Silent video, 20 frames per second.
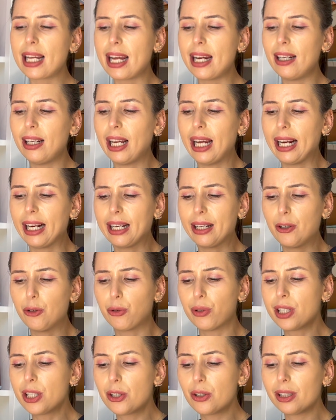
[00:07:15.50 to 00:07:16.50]
and, like,
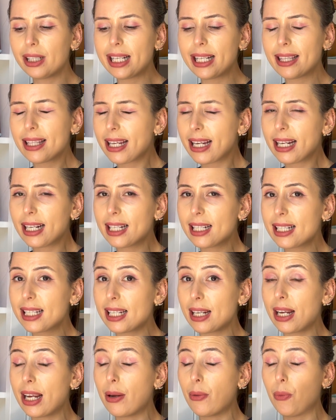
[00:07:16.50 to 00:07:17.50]
crystally things
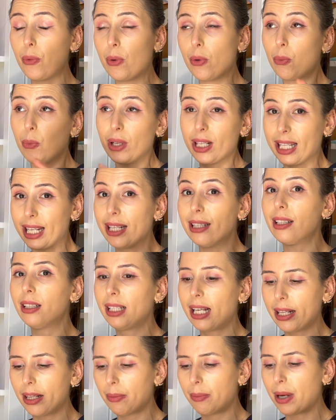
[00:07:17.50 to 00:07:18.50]
within the
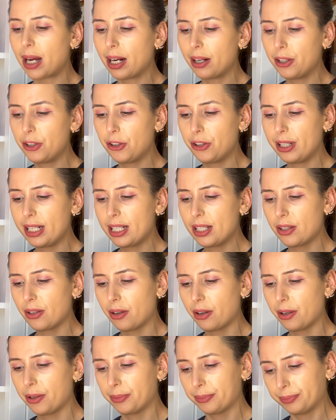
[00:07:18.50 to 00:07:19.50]
leather marquetry,
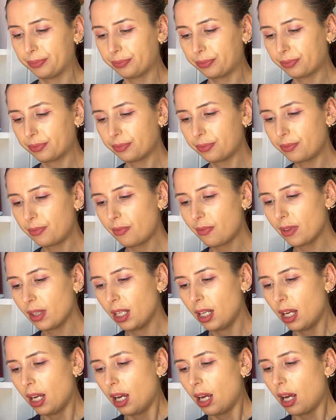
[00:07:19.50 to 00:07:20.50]
so...
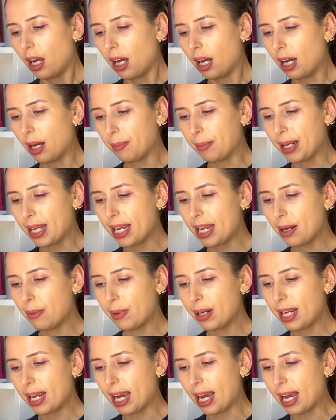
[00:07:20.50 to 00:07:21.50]
Um, here
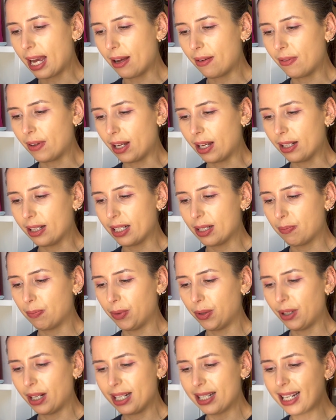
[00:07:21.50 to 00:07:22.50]
we have uh, this
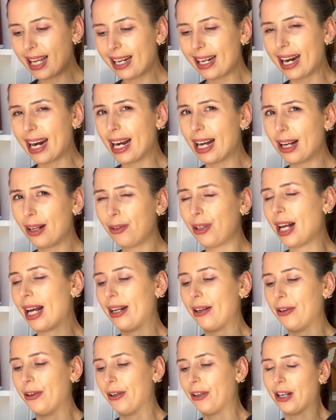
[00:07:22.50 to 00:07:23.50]
blue. Is that Howl? I
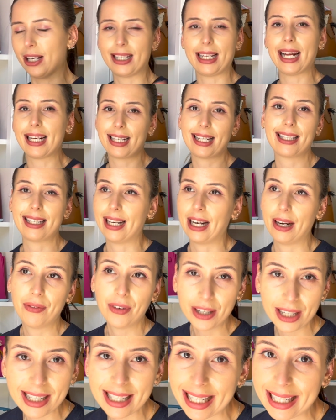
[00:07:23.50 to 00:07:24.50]
don't know, guys. As I said, I've
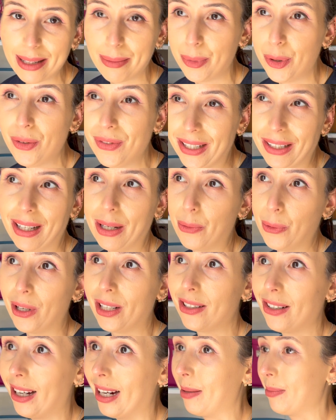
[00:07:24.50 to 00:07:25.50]
only seen the movie like one
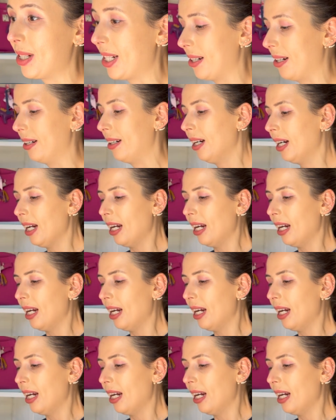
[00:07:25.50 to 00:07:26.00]
time. So